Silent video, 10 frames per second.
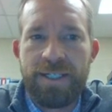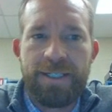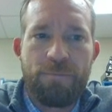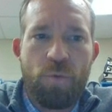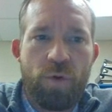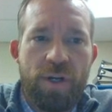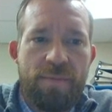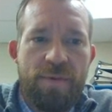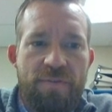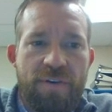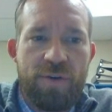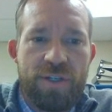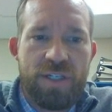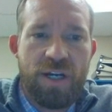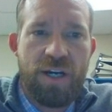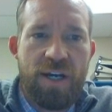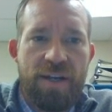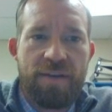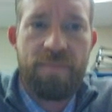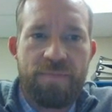We're going to be focused
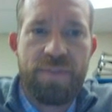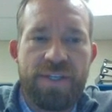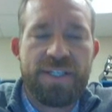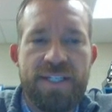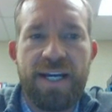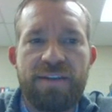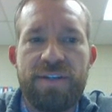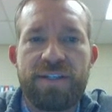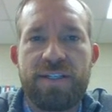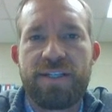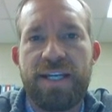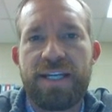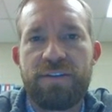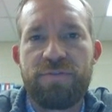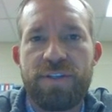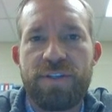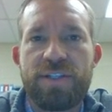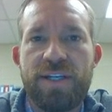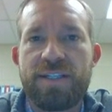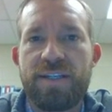on this side of it today for
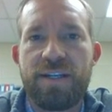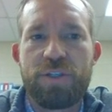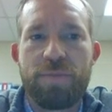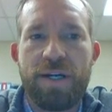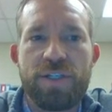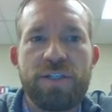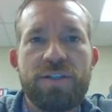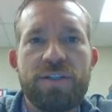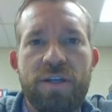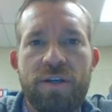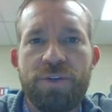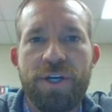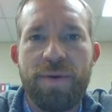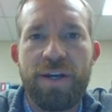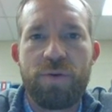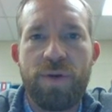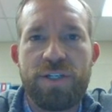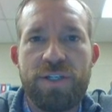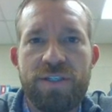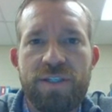this lesson, expressions. We'll talk about
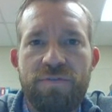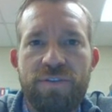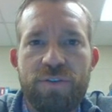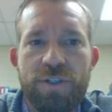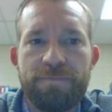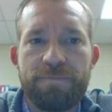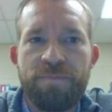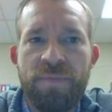equations in the future.